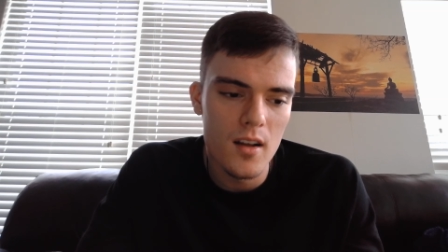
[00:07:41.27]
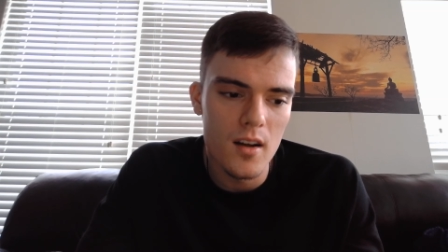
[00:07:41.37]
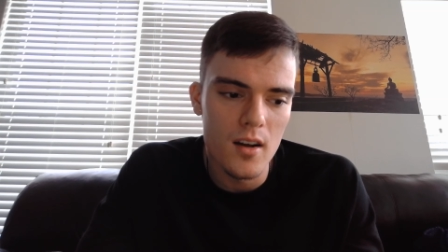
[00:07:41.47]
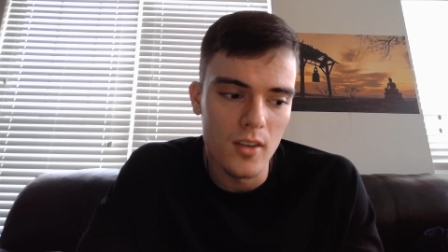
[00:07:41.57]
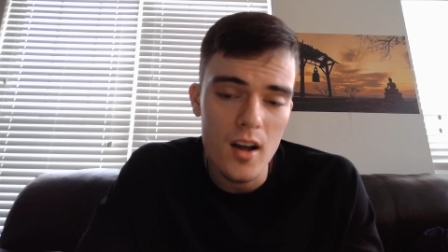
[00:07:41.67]

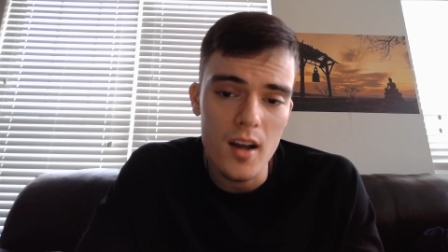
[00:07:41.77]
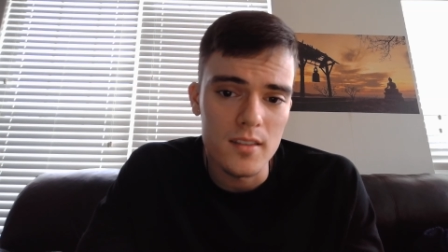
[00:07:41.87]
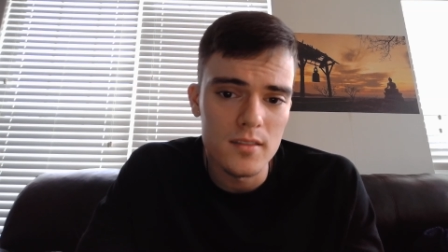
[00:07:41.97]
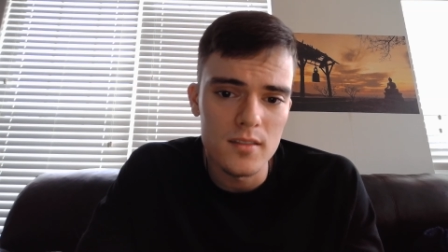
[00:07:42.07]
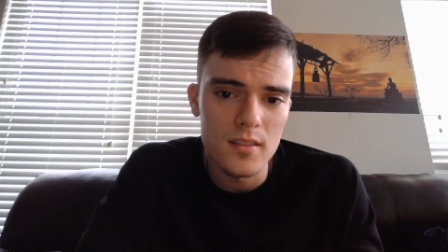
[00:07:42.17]
a lot.
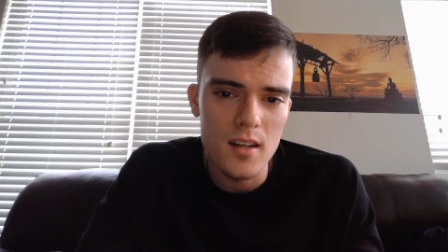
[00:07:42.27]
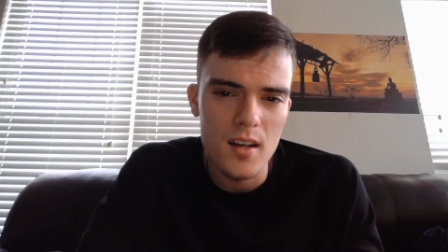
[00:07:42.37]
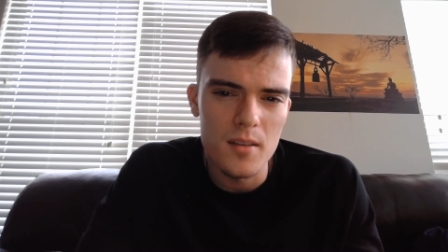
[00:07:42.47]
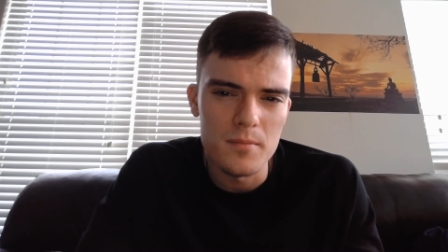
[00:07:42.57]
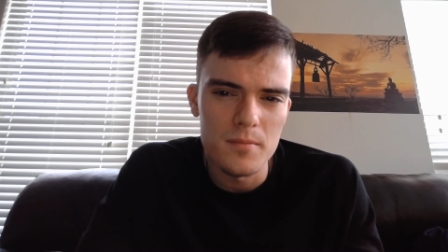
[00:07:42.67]

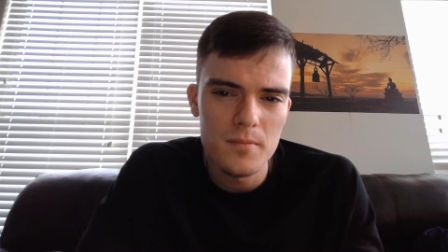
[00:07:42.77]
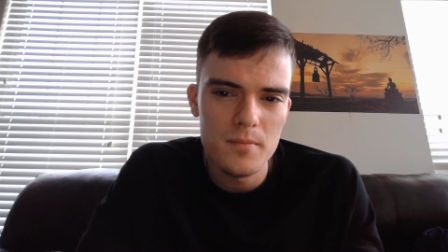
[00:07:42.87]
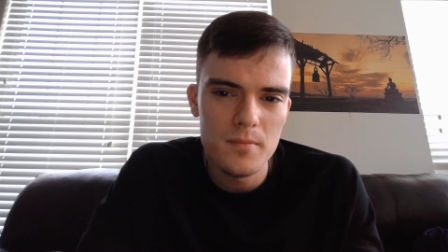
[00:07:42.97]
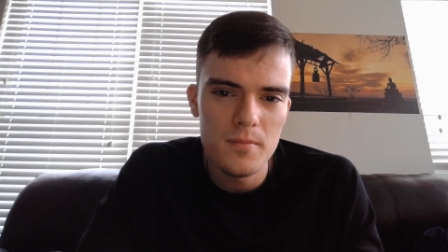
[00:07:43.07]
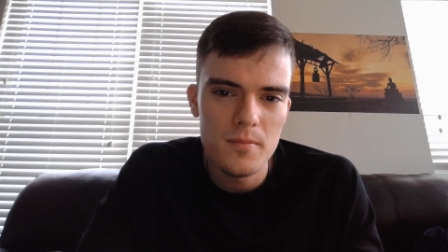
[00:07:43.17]
And
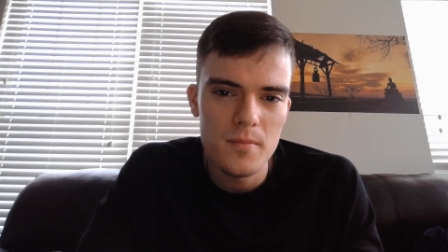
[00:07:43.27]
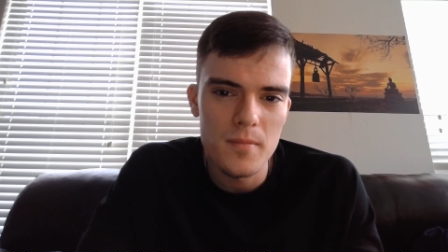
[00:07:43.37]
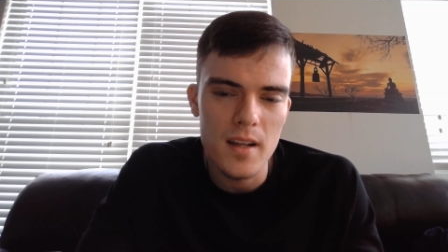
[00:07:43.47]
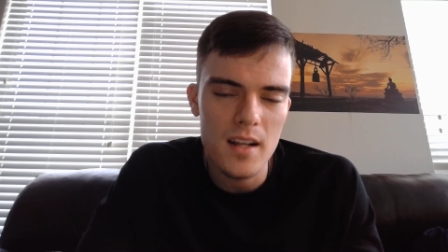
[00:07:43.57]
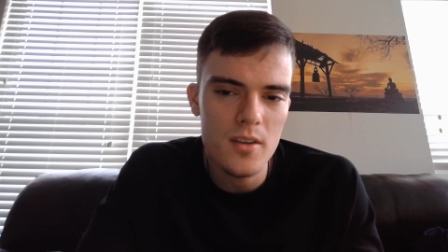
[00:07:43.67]

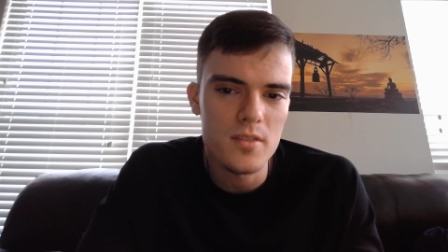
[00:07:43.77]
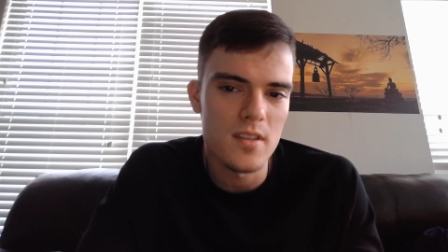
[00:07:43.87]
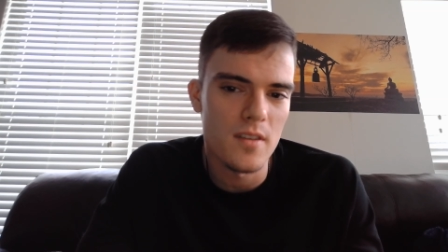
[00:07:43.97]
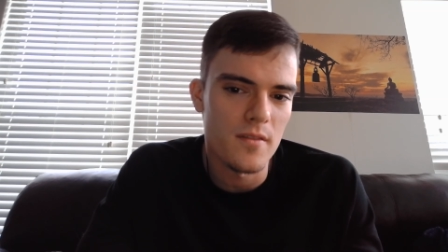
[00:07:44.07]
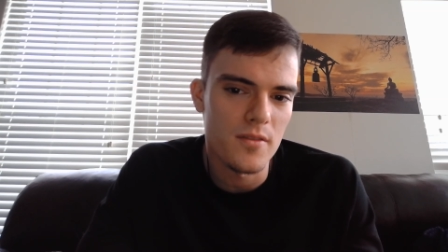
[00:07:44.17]
I know it's
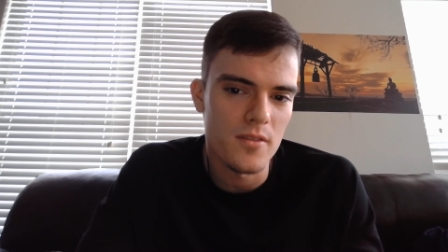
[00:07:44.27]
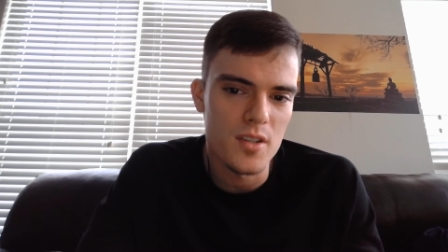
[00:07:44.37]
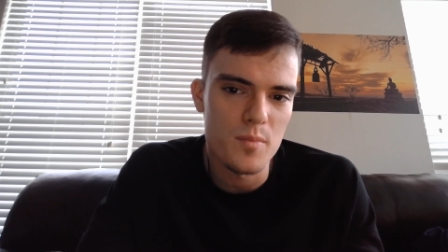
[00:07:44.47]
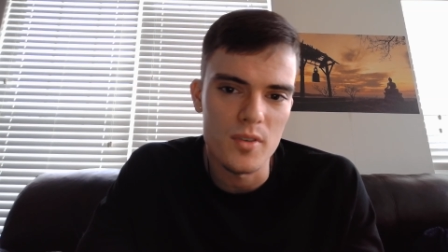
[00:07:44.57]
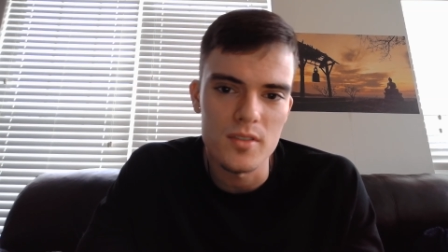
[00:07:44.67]
different for
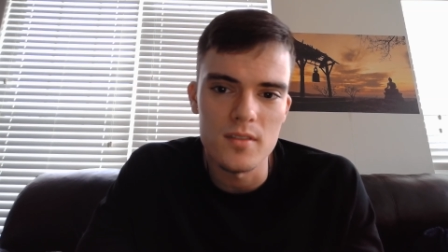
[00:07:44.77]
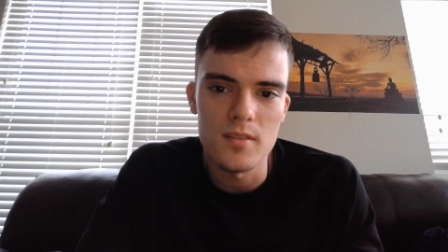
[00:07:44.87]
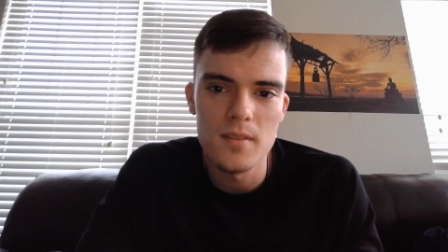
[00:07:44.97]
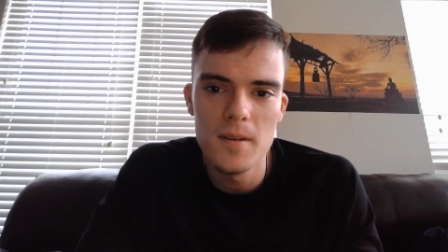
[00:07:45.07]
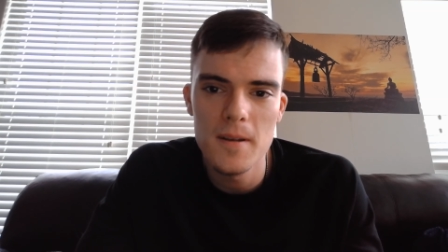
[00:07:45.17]
each person,
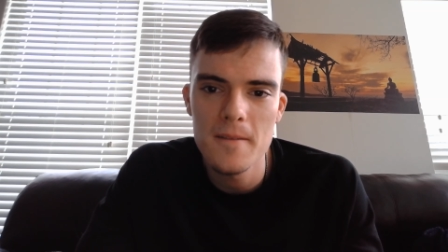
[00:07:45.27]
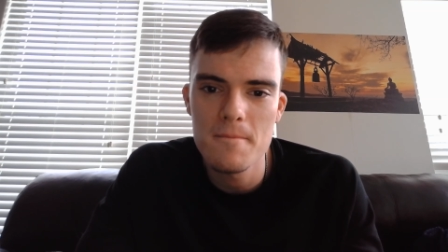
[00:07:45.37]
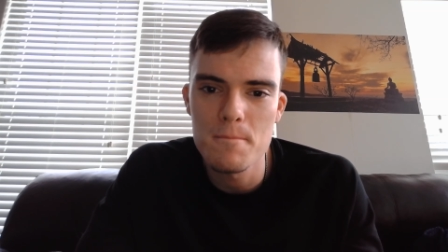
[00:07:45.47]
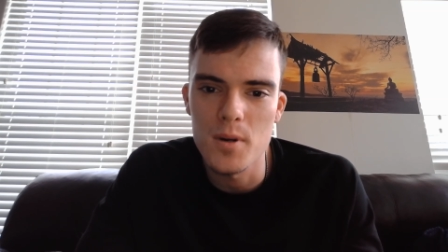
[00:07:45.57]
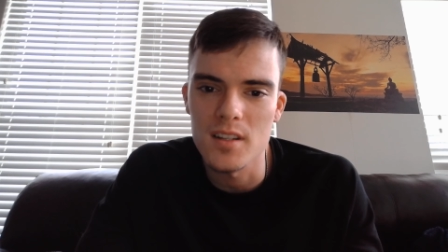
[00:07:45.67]

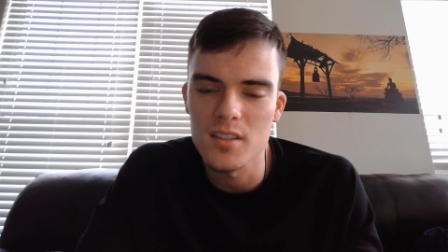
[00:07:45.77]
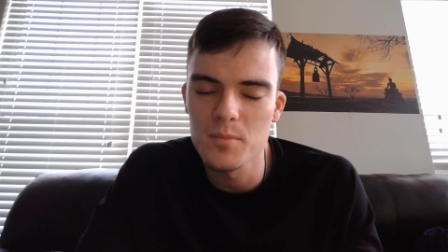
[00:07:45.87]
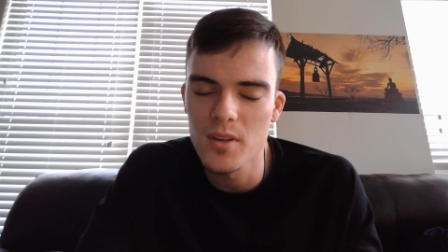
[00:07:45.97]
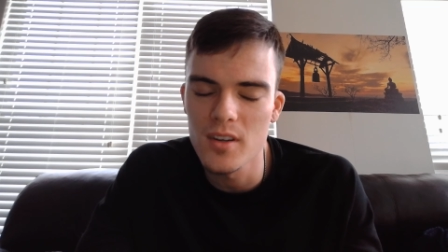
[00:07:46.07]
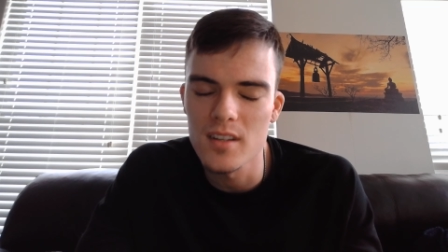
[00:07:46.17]
but
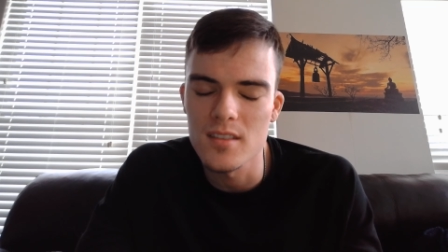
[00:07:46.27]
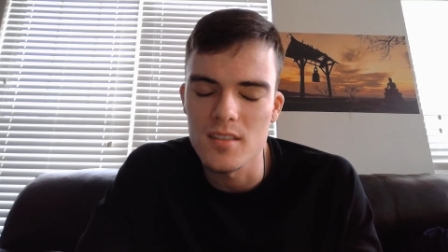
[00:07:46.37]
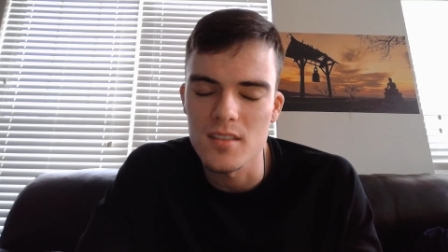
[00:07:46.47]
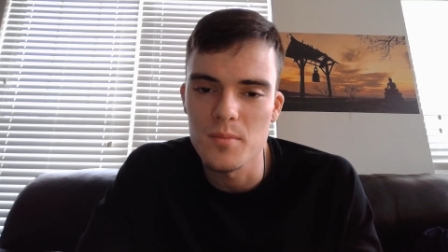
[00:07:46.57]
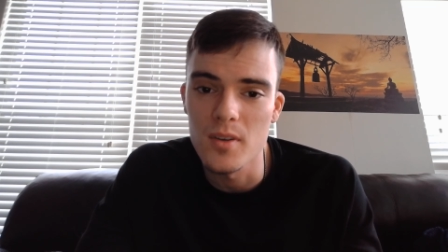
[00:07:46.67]
experience
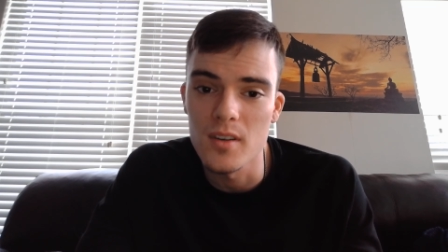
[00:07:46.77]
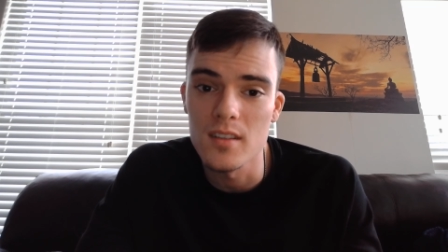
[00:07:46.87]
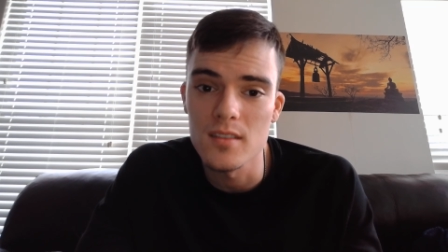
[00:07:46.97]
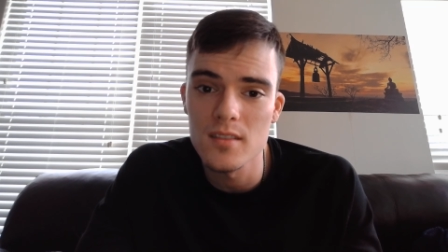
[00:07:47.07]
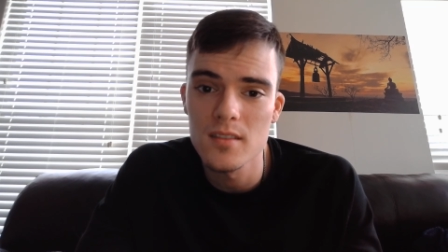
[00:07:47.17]
is
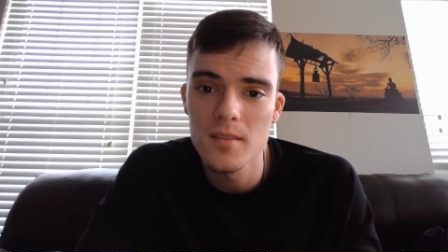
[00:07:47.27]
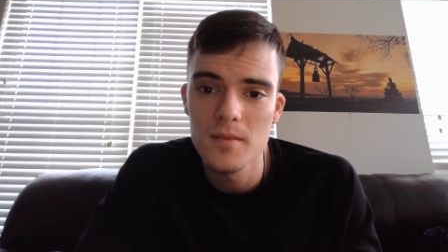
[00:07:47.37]
experience.